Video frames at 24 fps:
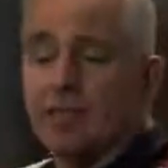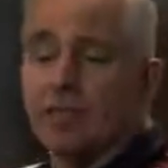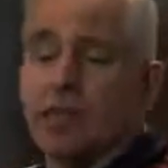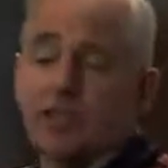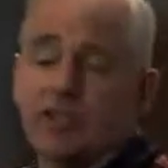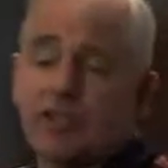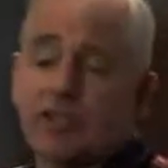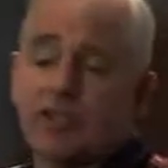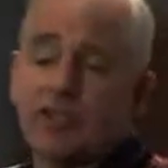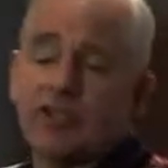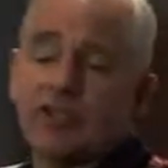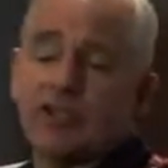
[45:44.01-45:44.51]

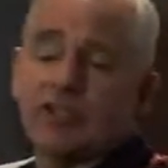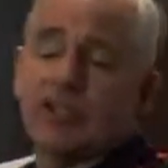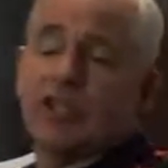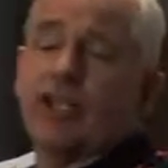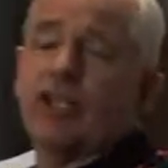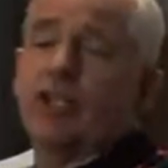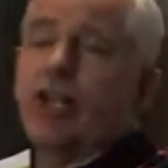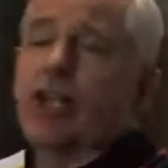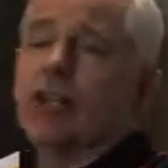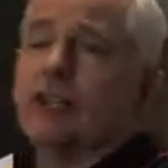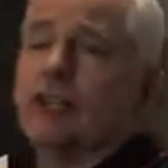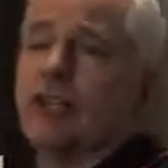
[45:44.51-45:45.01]
Politicians are
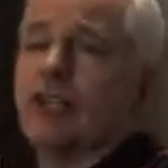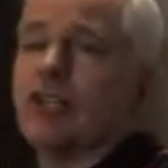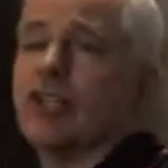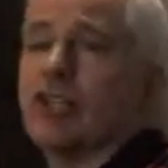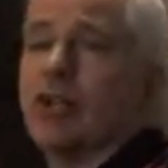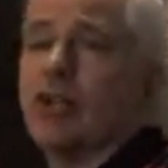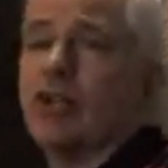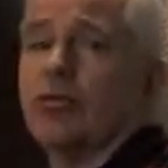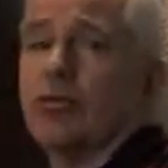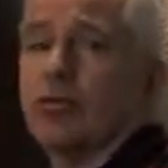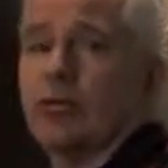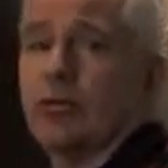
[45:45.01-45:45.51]
going to go for the
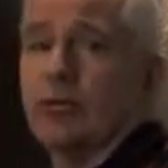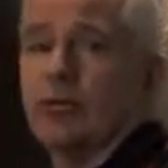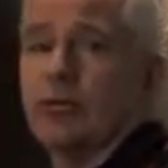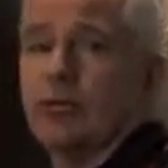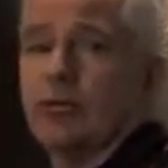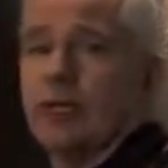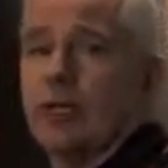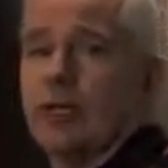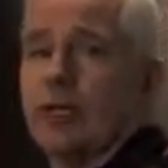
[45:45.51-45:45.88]
slow route